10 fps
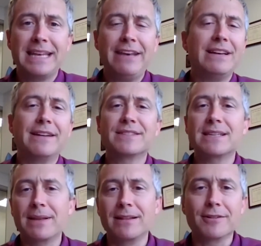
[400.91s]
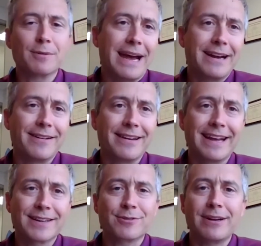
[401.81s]
even if something looked bad on
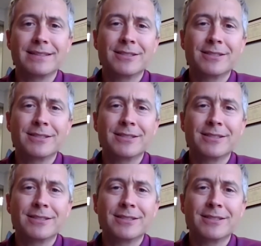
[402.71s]
an X-ray.